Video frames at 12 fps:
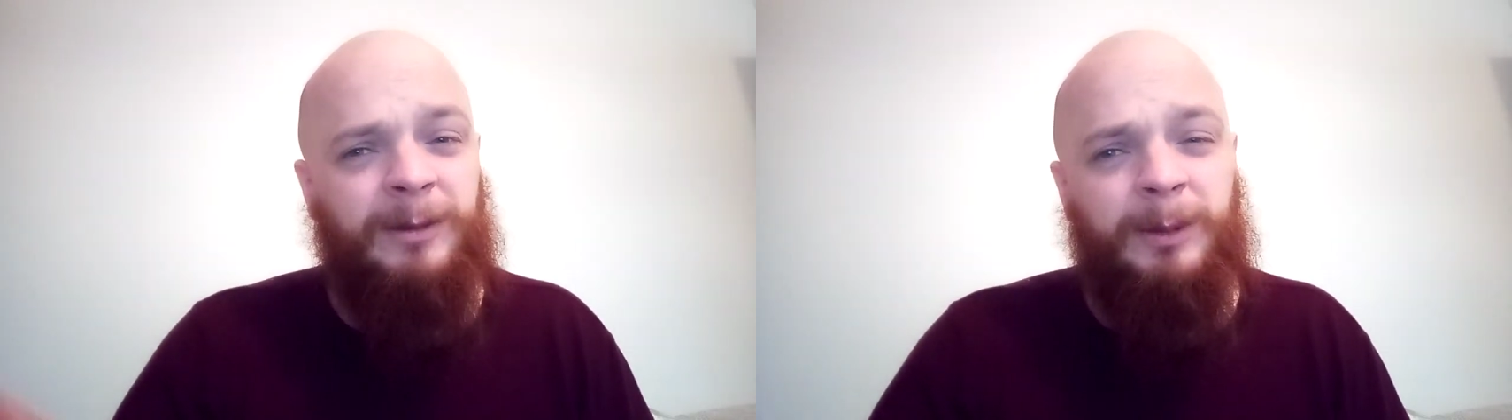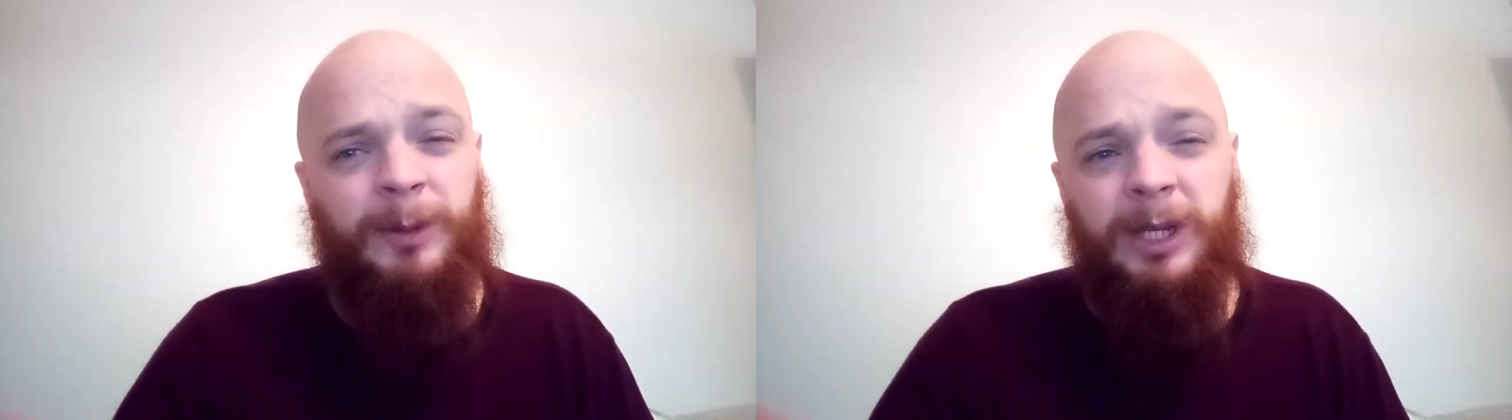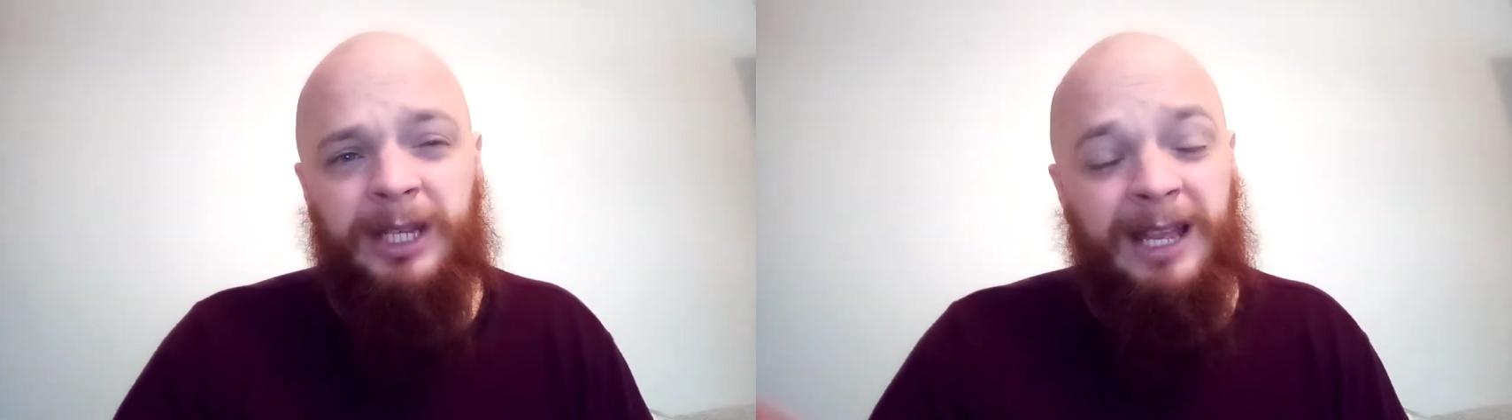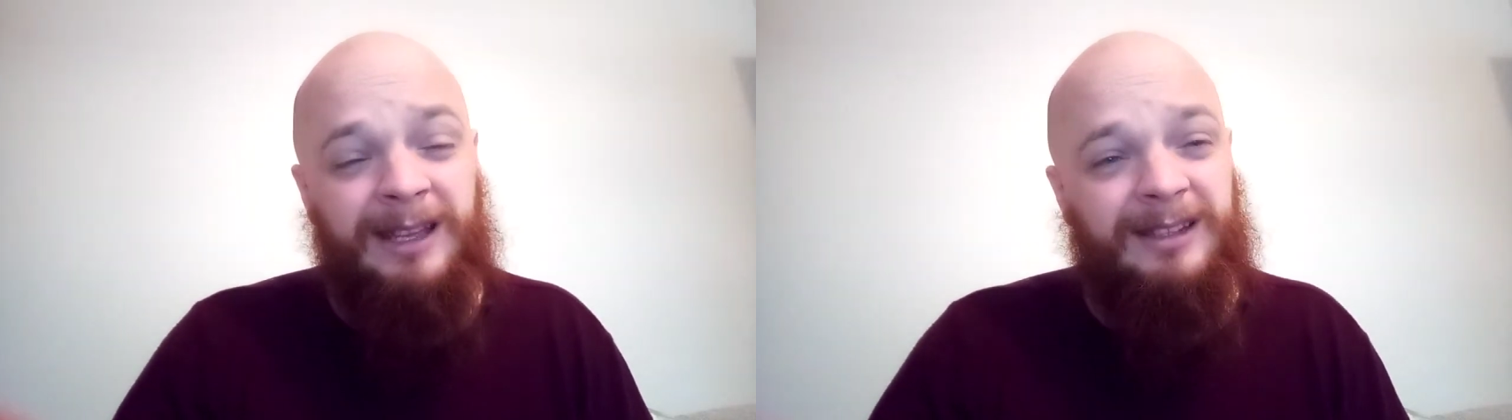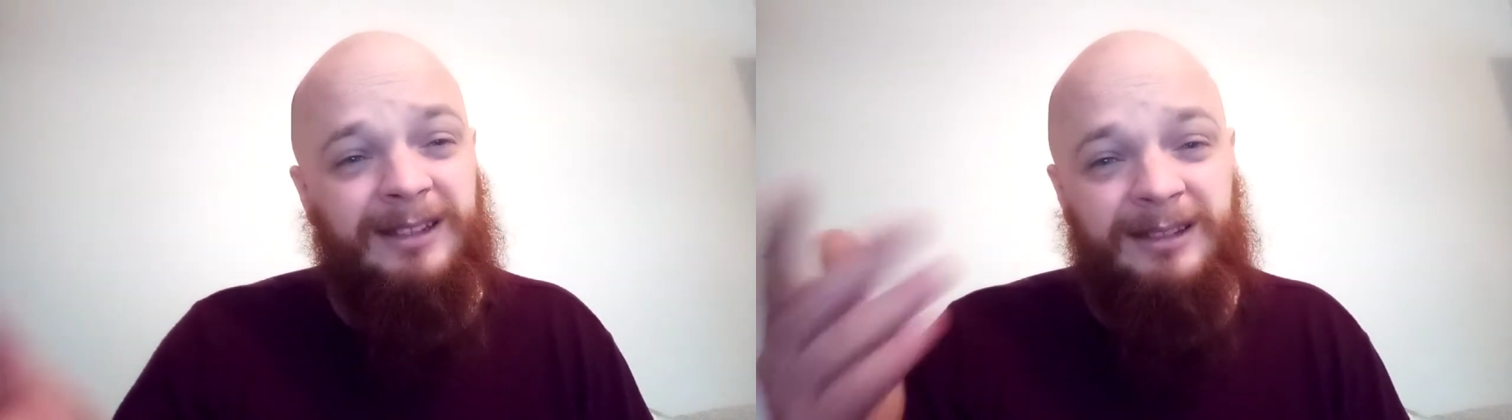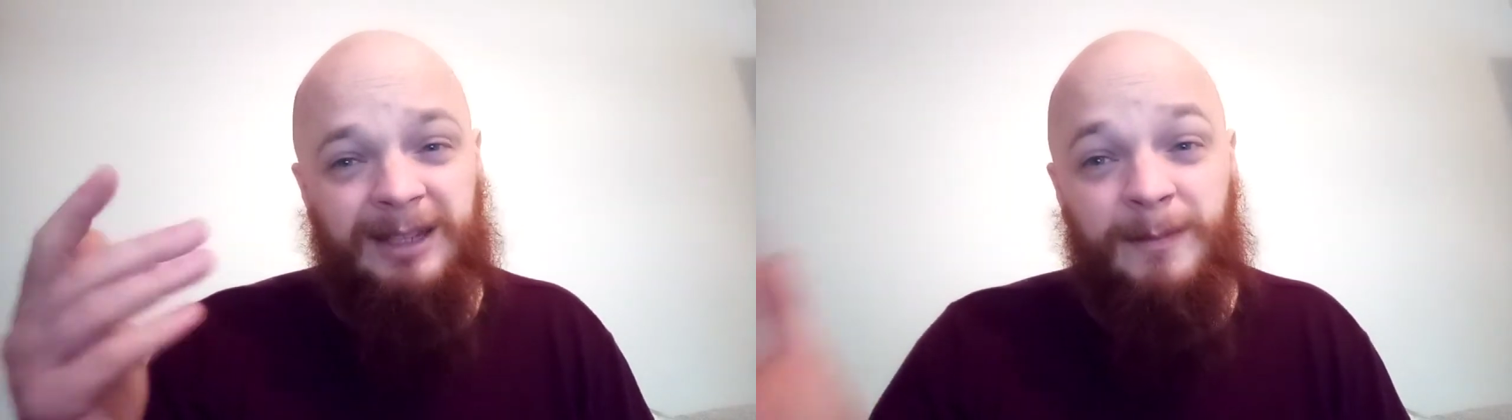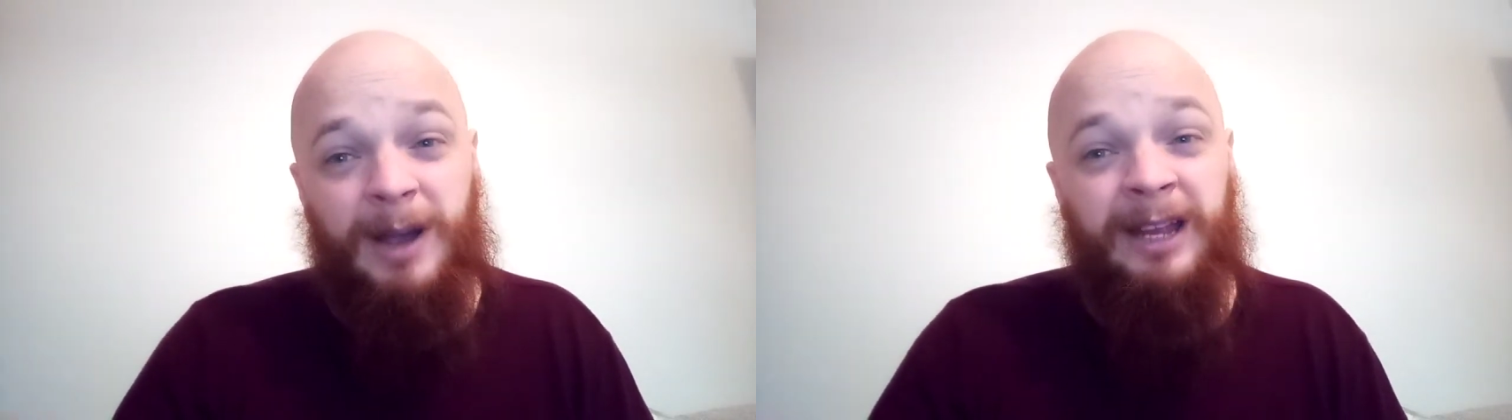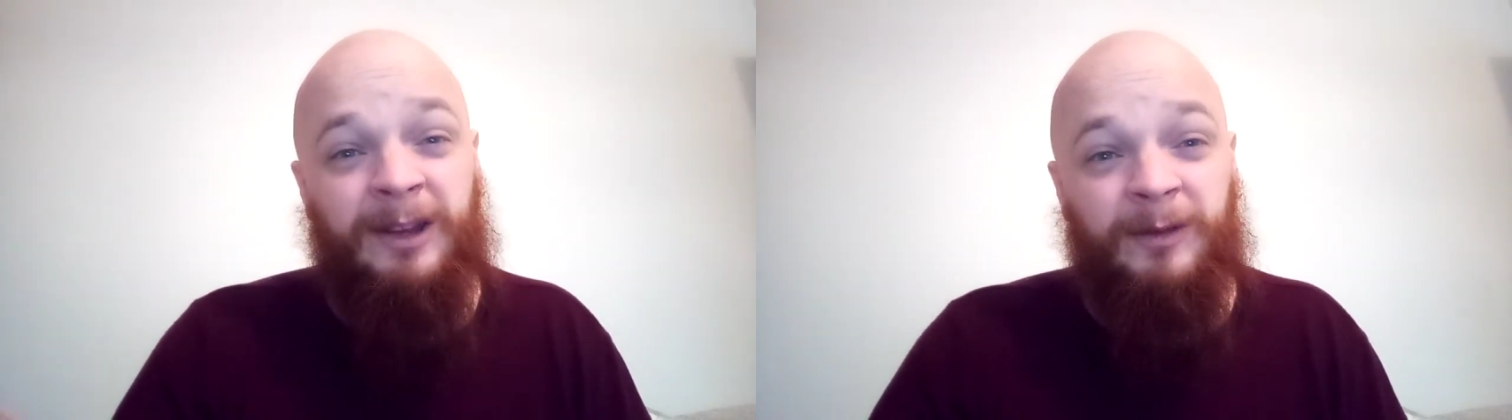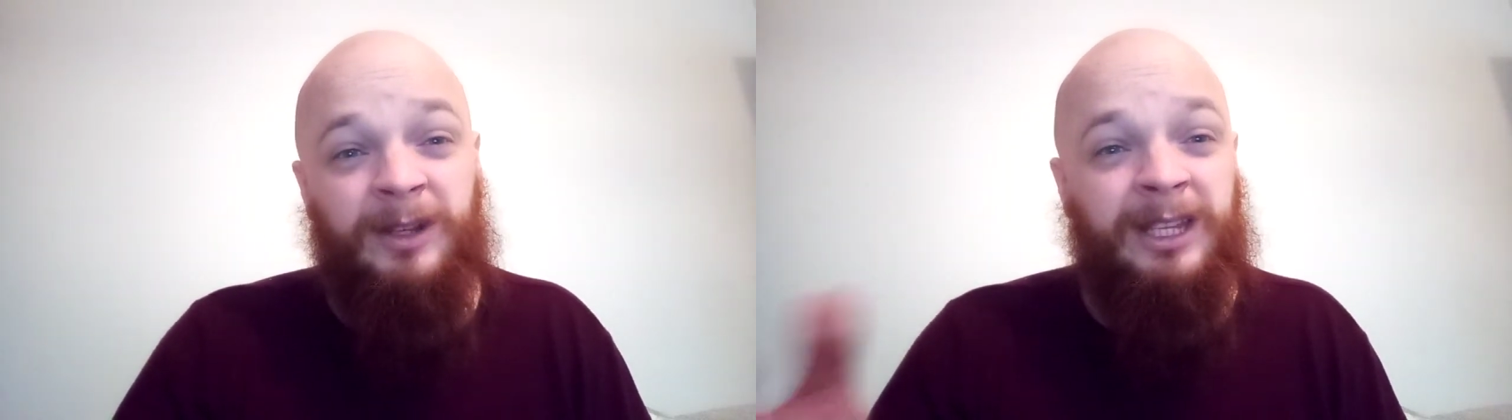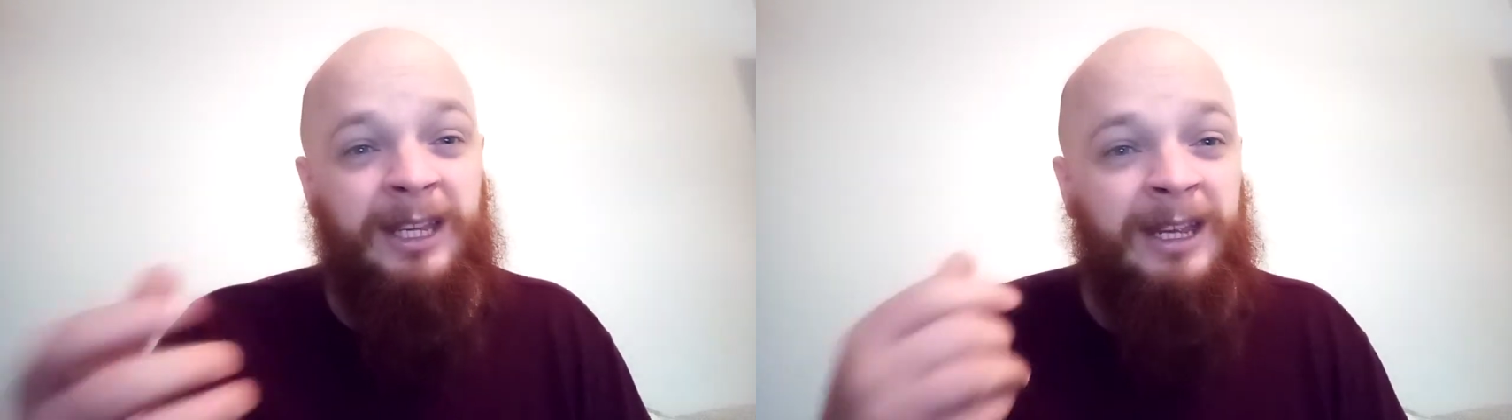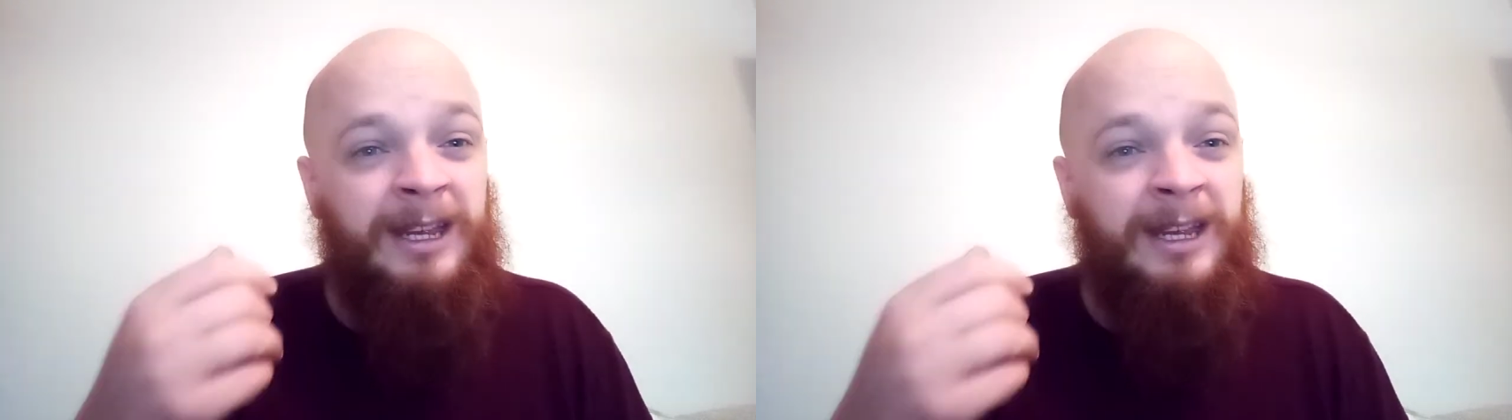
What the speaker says: people to get to buy it, really.